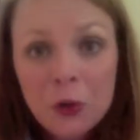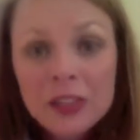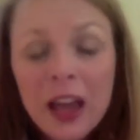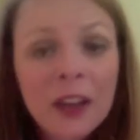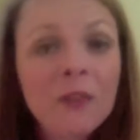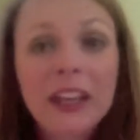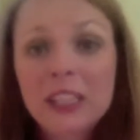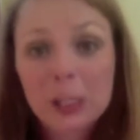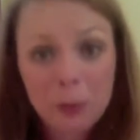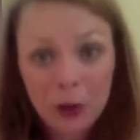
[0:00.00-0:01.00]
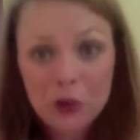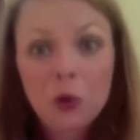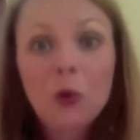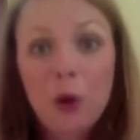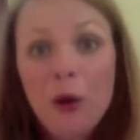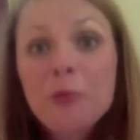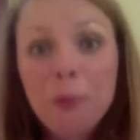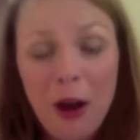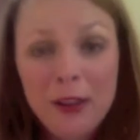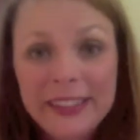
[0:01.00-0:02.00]
It's kind of like a spiritual growth
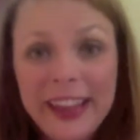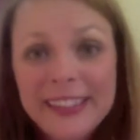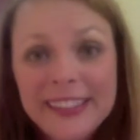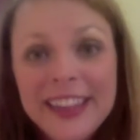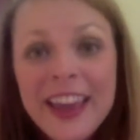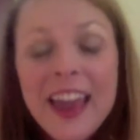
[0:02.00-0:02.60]
process